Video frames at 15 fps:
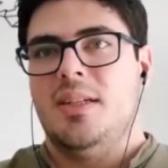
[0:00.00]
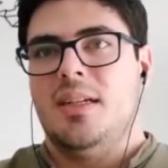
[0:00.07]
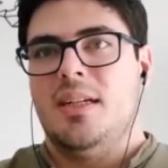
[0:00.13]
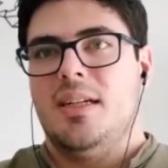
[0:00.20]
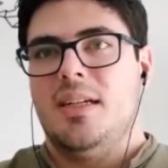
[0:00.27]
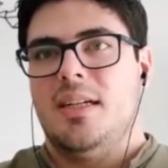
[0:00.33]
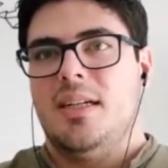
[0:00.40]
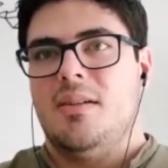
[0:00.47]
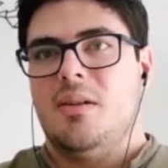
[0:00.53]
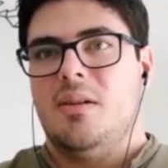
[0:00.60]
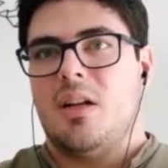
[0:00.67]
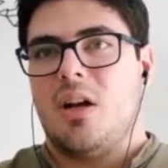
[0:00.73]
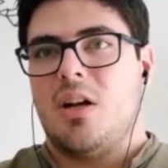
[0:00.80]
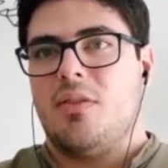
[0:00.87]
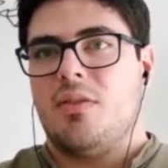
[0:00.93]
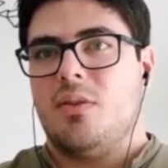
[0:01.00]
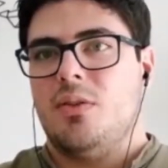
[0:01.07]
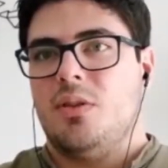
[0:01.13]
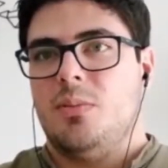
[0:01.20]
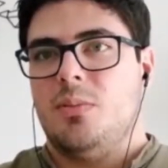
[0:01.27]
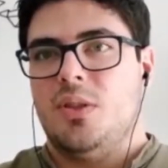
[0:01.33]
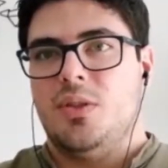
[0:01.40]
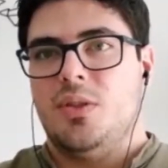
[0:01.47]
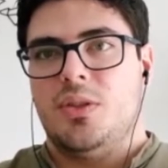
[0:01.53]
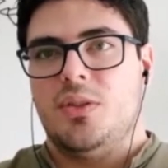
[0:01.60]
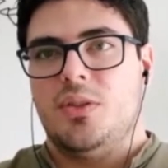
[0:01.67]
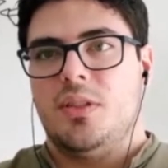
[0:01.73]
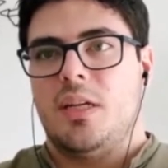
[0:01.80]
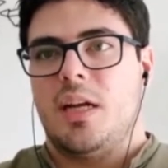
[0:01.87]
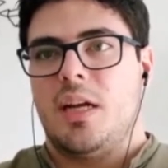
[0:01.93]
A lot of
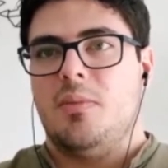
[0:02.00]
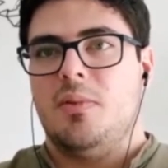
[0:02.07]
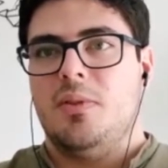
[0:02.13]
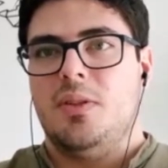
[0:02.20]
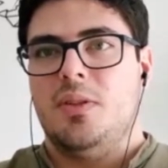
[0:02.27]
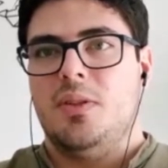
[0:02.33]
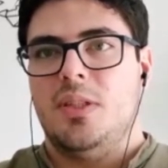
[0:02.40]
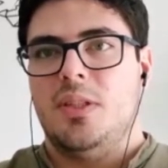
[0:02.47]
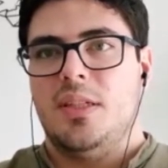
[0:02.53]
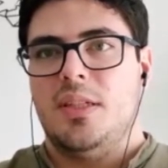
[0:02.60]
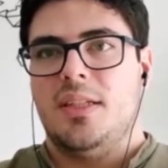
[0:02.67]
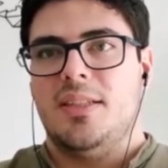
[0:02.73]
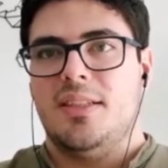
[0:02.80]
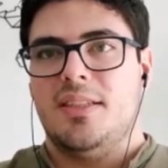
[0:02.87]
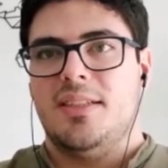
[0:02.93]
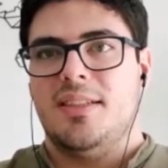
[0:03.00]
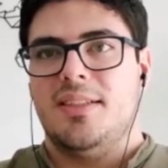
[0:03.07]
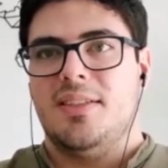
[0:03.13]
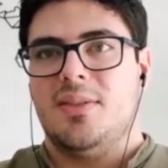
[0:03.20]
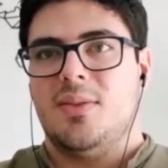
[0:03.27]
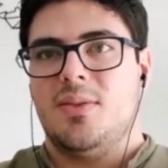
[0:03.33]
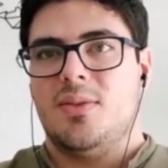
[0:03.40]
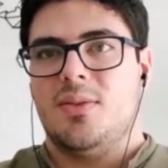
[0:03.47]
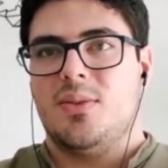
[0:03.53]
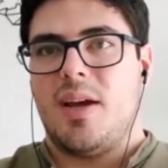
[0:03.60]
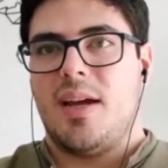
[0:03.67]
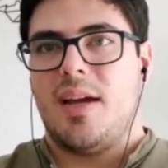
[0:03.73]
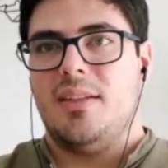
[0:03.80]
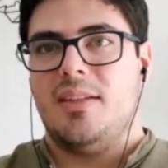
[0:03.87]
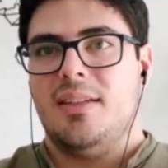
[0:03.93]
contribution came to to
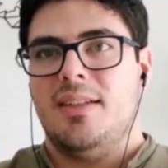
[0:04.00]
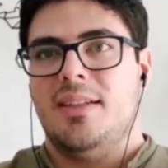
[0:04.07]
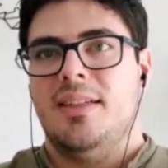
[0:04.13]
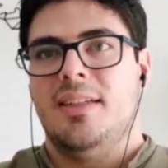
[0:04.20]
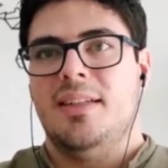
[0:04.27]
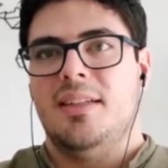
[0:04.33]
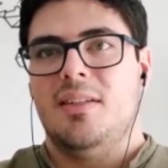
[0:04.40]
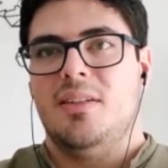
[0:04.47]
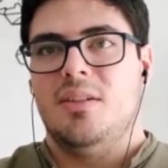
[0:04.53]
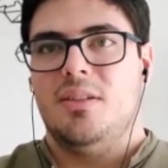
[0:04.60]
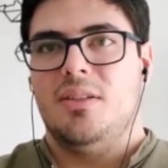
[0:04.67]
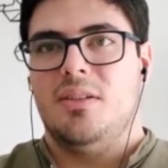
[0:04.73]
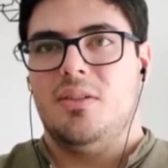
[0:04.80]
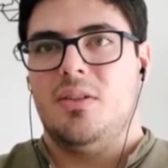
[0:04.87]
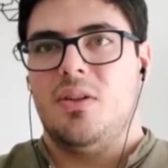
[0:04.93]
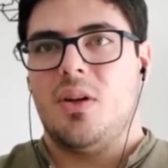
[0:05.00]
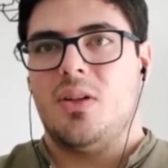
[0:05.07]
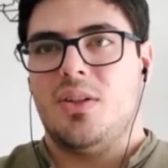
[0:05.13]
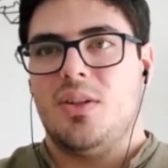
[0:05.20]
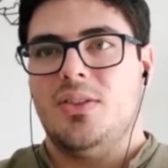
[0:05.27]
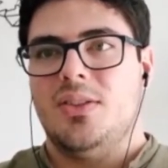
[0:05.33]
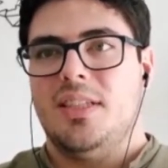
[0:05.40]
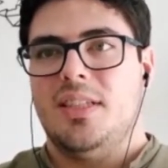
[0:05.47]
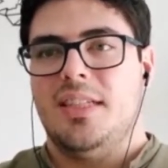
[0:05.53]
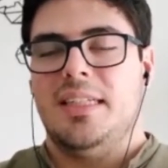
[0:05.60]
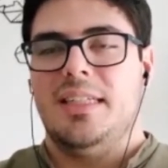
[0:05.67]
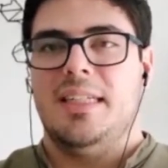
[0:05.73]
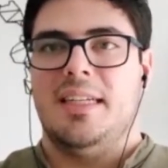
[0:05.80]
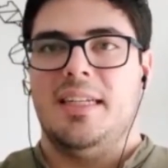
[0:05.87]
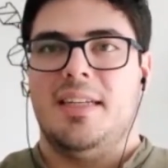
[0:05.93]
add, not only
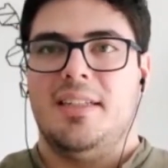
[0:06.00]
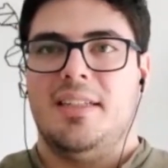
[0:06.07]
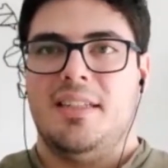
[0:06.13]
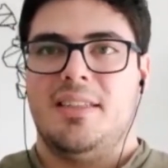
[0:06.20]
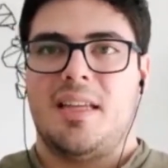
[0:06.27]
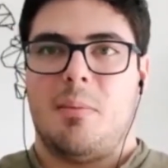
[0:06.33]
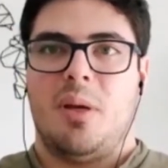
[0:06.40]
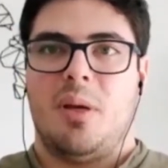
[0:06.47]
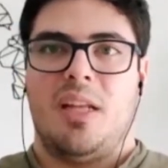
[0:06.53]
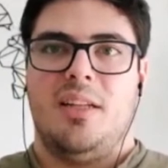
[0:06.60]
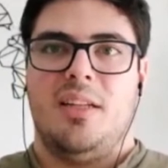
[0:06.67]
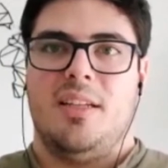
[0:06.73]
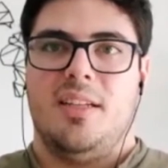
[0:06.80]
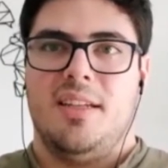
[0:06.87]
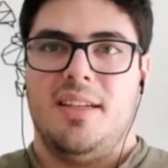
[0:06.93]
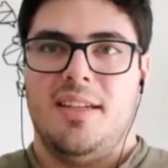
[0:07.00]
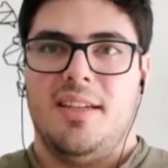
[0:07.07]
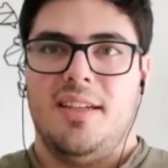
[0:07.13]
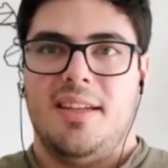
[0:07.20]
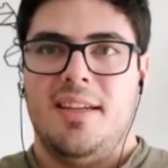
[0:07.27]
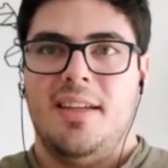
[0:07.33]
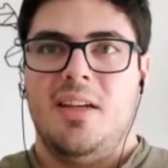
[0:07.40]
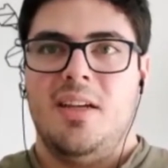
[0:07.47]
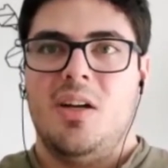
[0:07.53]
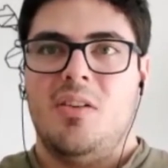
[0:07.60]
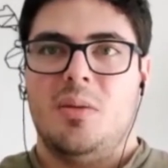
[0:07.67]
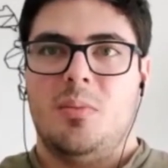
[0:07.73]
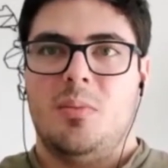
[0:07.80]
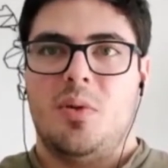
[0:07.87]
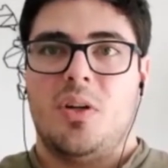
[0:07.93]
the stability of
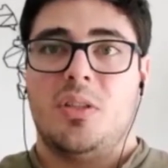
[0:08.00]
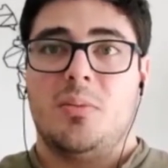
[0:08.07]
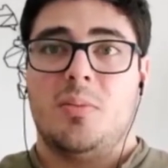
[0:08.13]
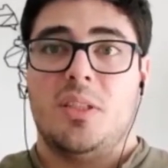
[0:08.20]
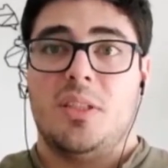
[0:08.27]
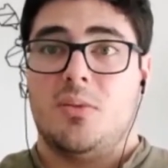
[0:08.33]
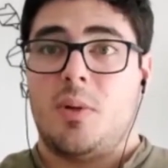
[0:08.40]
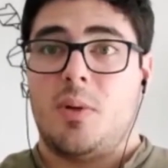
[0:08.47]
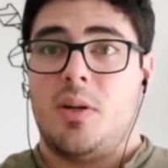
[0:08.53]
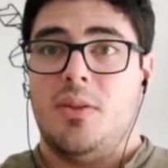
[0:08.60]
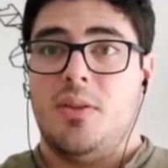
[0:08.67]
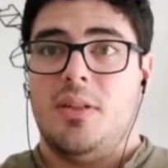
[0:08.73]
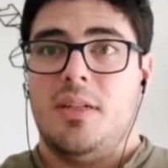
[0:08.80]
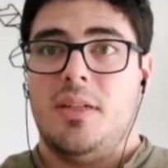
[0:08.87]
the project, but as well